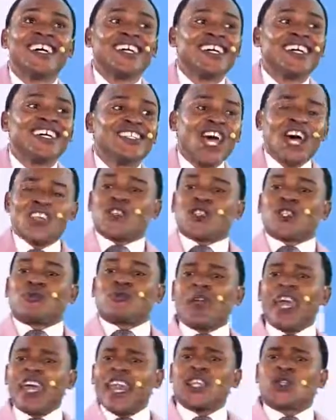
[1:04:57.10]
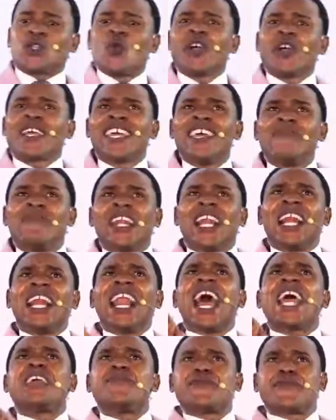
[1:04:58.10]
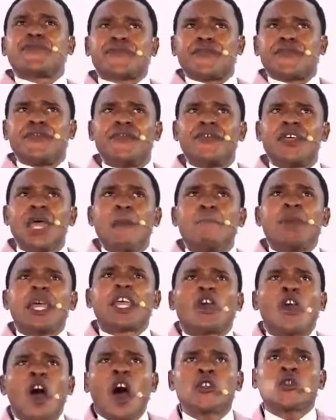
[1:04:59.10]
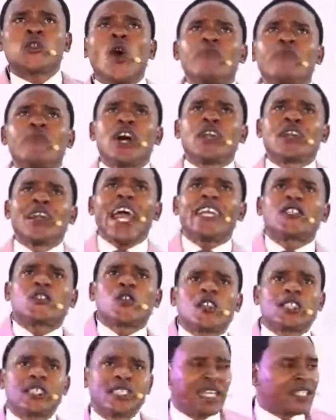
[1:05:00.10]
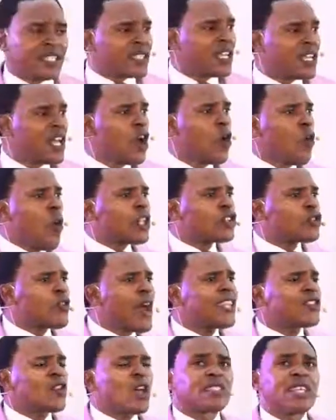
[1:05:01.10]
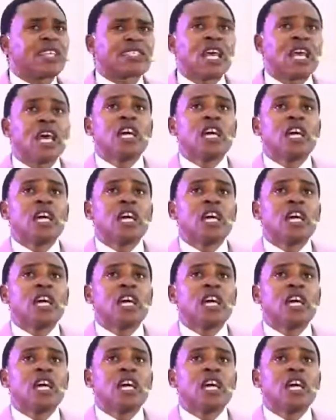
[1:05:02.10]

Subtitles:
The spirit will give it life because of the righteousness. What righteousness?